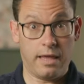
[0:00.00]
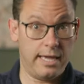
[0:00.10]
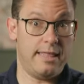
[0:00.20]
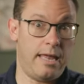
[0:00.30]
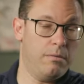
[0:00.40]

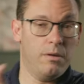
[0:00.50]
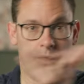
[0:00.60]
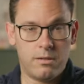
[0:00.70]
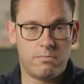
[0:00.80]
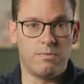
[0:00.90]
And then,
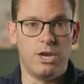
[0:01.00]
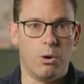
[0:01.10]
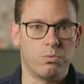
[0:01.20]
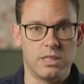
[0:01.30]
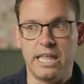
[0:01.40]
you
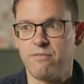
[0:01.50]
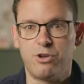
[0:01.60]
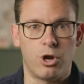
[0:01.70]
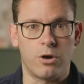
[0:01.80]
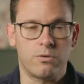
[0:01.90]
know,
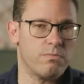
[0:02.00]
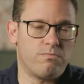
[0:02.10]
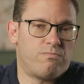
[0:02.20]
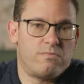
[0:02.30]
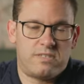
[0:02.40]
live your,
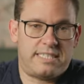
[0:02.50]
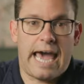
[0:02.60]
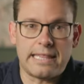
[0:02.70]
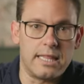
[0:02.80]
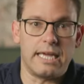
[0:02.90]

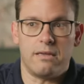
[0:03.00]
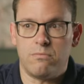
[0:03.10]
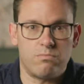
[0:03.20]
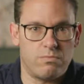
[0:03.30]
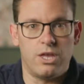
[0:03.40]
sadly,
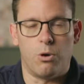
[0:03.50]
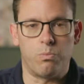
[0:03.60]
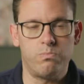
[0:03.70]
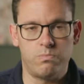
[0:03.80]
you know,